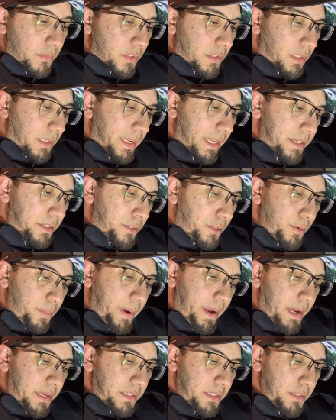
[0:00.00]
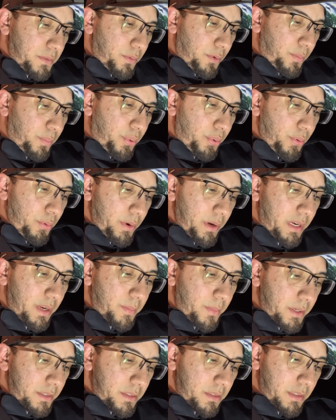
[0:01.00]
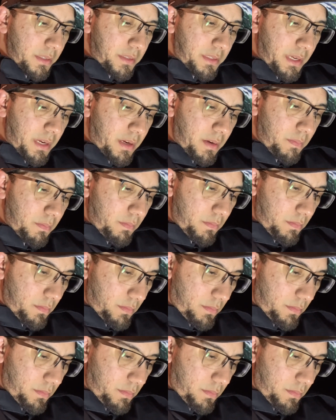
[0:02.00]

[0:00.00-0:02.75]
The next two passes were pretty much the same.